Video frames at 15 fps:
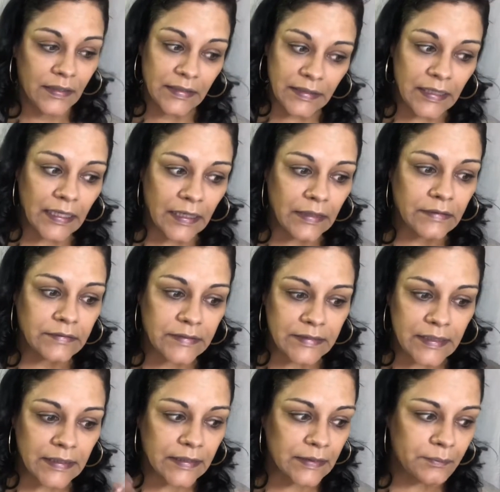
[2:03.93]
you know,
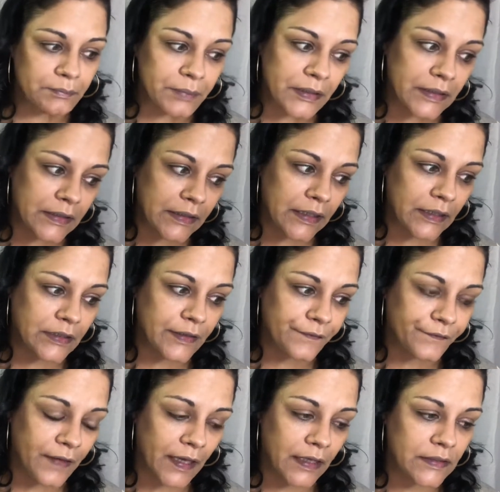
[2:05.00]
to put it on your
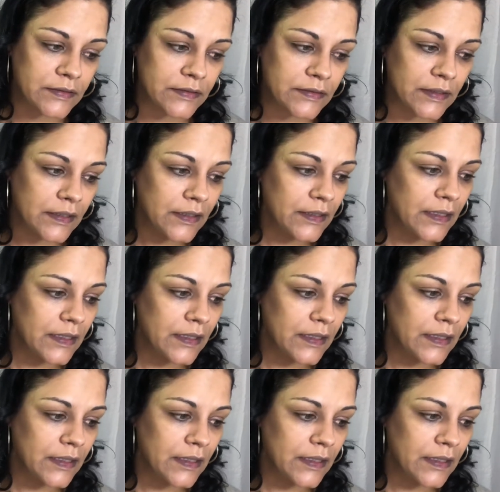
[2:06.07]
face.